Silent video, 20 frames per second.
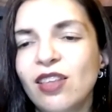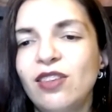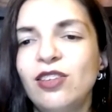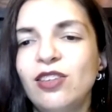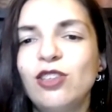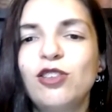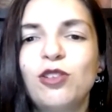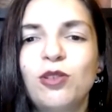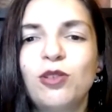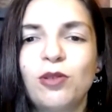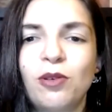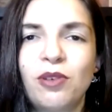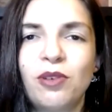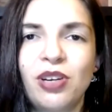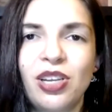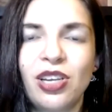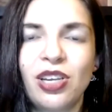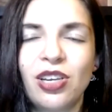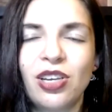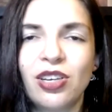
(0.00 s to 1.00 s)
this
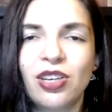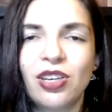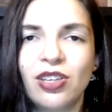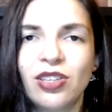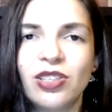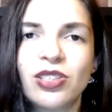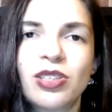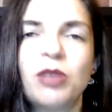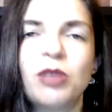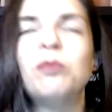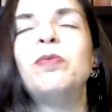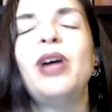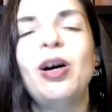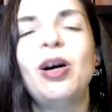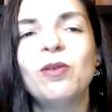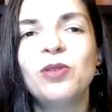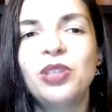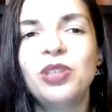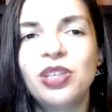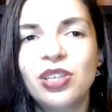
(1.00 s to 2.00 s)
story is
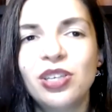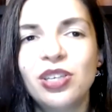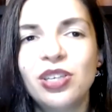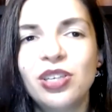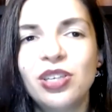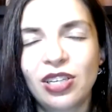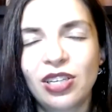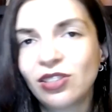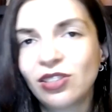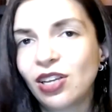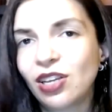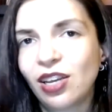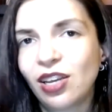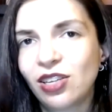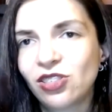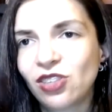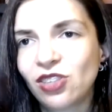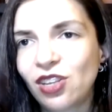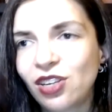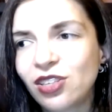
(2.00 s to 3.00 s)
about this, and like
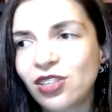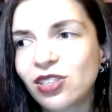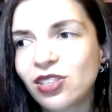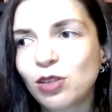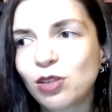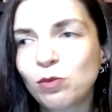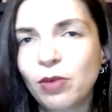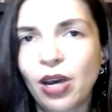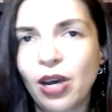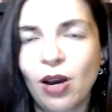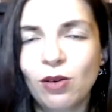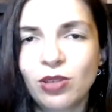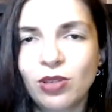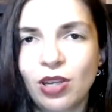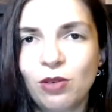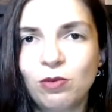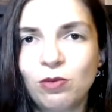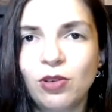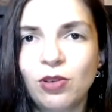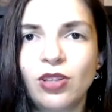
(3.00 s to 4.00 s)
I said, it is
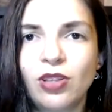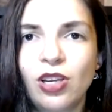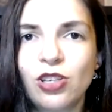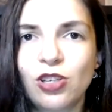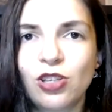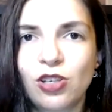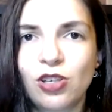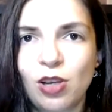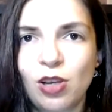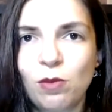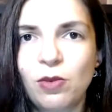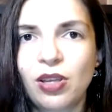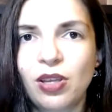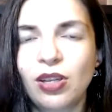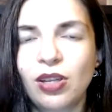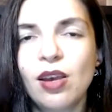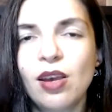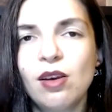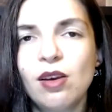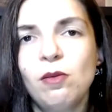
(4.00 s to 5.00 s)
about a relationship
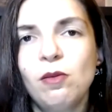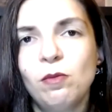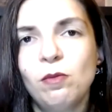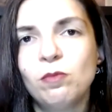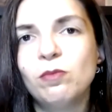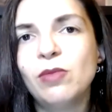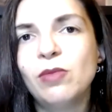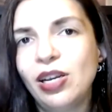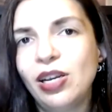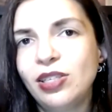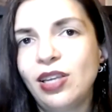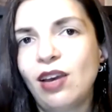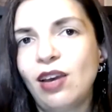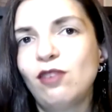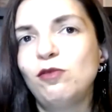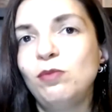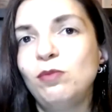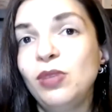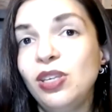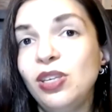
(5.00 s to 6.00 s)
that might
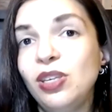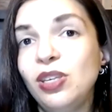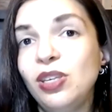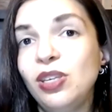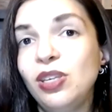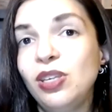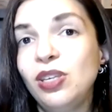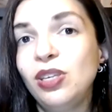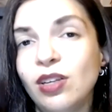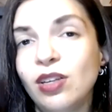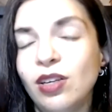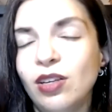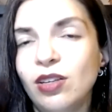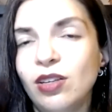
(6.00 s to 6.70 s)
have been. So